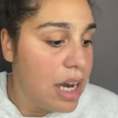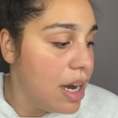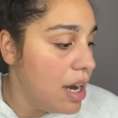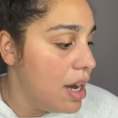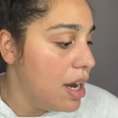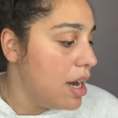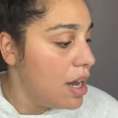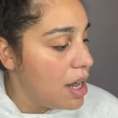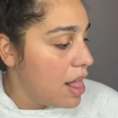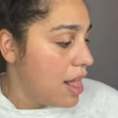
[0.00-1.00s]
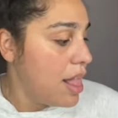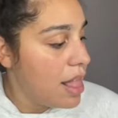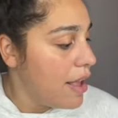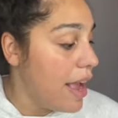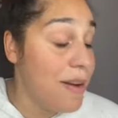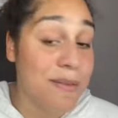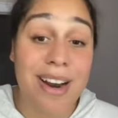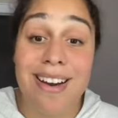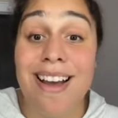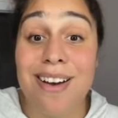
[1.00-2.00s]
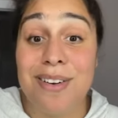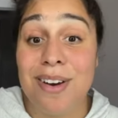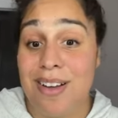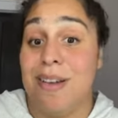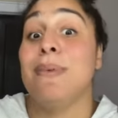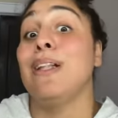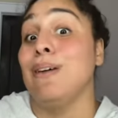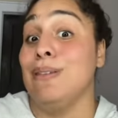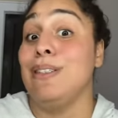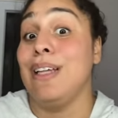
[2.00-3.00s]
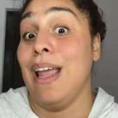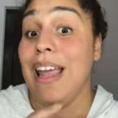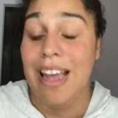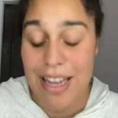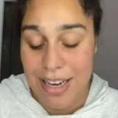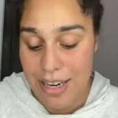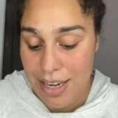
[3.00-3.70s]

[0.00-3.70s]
Uh, and right now, I'm a little tan.